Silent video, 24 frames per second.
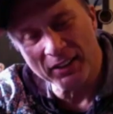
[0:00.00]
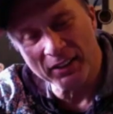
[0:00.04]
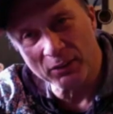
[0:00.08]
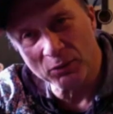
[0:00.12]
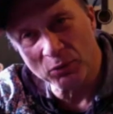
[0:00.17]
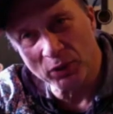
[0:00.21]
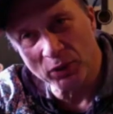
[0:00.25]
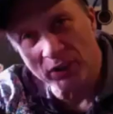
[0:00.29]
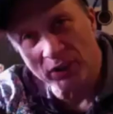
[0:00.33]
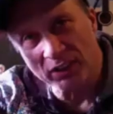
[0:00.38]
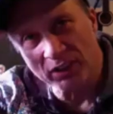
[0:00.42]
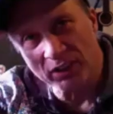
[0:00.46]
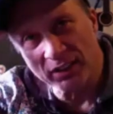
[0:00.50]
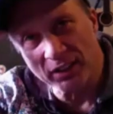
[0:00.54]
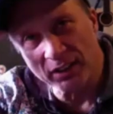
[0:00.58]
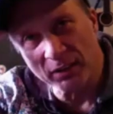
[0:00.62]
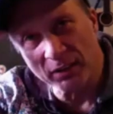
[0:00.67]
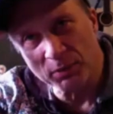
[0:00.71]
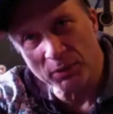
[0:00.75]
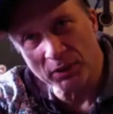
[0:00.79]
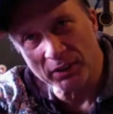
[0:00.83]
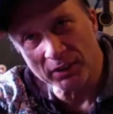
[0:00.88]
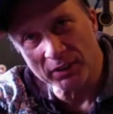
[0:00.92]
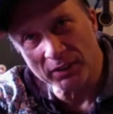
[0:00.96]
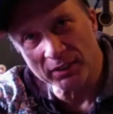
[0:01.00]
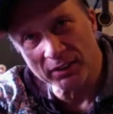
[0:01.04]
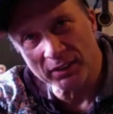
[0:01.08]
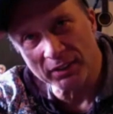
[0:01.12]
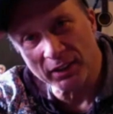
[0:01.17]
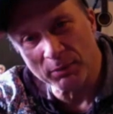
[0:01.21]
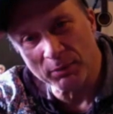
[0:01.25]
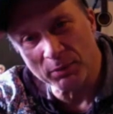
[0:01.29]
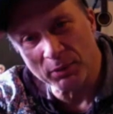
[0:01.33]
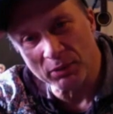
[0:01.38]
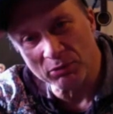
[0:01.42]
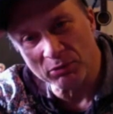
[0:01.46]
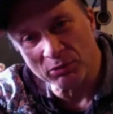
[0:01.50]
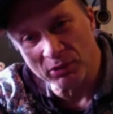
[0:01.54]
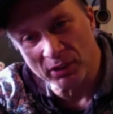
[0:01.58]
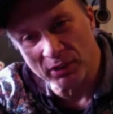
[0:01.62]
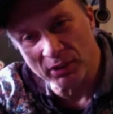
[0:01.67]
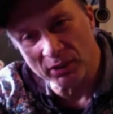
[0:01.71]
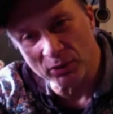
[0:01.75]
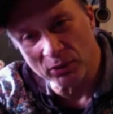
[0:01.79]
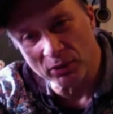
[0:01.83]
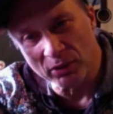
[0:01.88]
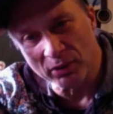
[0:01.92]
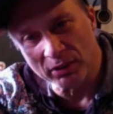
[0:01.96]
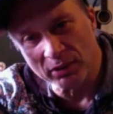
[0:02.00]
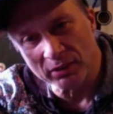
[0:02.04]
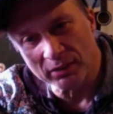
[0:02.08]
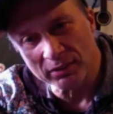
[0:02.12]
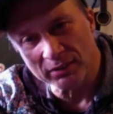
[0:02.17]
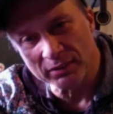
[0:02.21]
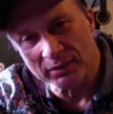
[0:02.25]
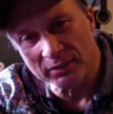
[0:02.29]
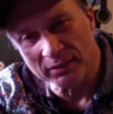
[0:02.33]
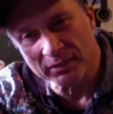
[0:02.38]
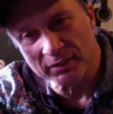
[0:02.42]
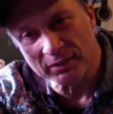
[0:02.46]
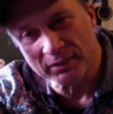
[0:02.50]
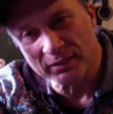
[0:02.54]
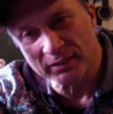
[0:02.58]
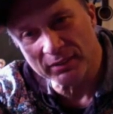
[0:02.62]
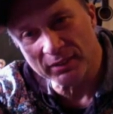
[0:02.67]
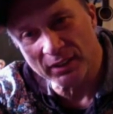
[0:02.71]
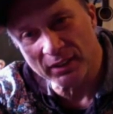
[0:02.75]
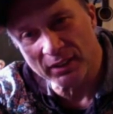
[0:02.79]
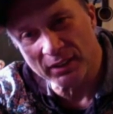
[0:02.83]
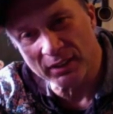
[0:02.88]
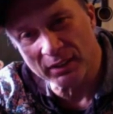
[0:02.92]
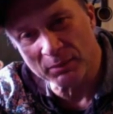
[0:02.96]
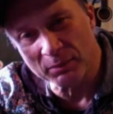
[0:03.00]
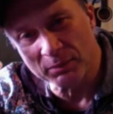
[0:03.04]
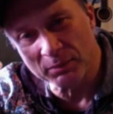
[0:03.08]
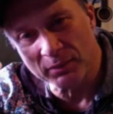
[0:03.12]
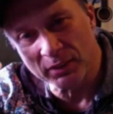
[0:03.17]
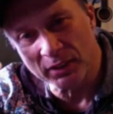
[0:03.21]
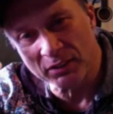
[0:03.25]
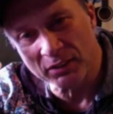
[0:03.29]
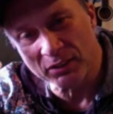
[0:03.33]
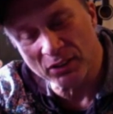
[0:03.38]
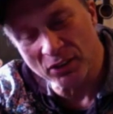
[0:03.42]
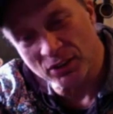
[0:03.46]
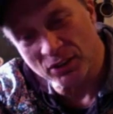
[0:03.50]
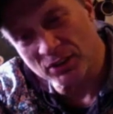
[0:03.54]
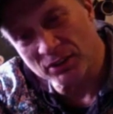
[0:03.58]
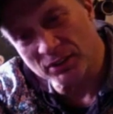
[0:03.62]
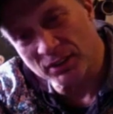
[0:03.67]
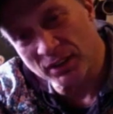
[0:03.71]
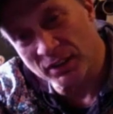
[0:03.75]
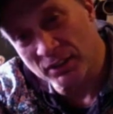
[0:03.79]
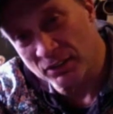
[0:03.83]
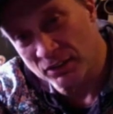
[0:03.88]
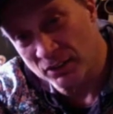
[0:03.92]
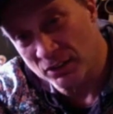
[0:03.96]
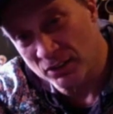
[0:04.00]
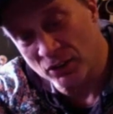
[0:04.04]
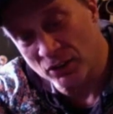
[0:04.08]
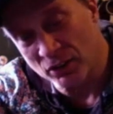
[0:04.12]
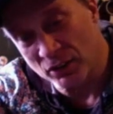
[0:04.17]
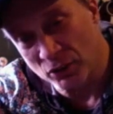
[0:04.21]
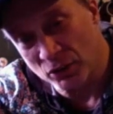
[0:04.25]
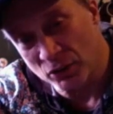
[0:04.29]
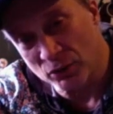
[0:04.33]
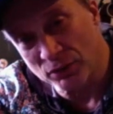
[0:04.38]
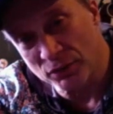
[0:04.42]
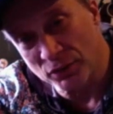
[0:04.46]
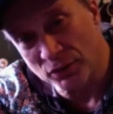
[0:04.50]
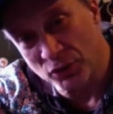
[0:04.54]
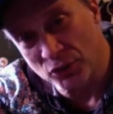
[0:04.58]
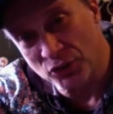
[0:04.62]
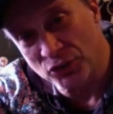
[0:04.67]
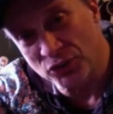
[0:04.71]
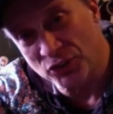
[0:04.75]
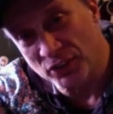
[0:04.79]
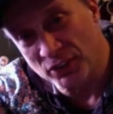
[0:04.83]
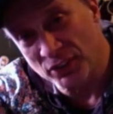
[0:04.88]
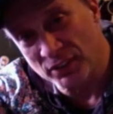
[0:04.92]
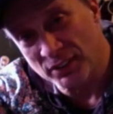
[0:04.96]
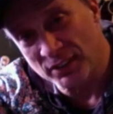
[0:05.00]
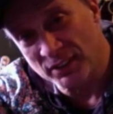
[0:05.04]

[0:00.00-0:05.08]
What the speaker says: if we can keep it real, it's got a good future.